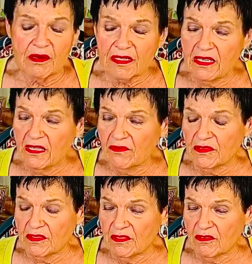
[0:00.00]
can't even
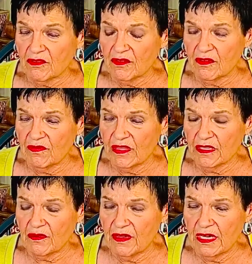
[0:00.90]
think
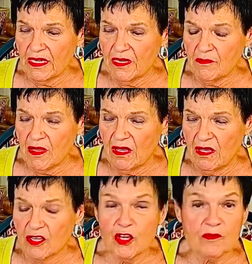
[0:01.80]
of the name,
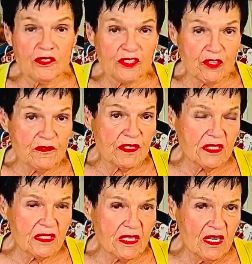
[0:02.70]
human
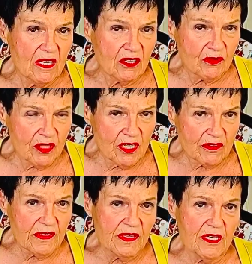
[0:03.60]
services, go talk
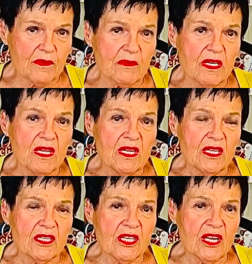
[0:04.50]
to them.
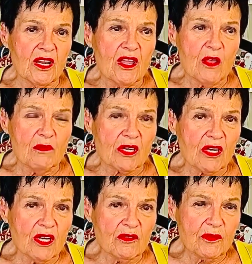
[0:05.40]
But
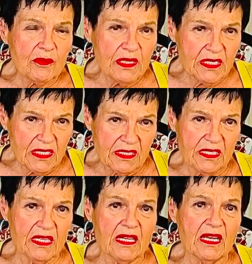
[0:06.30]

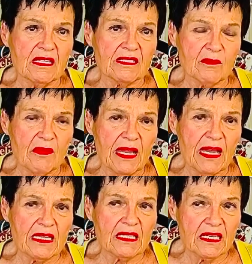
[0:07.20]
codependency is
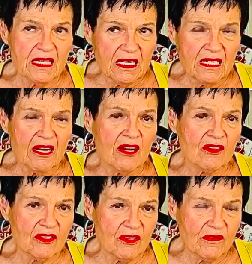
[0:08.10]
about getting our
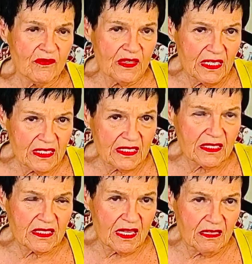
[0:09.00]
good feelings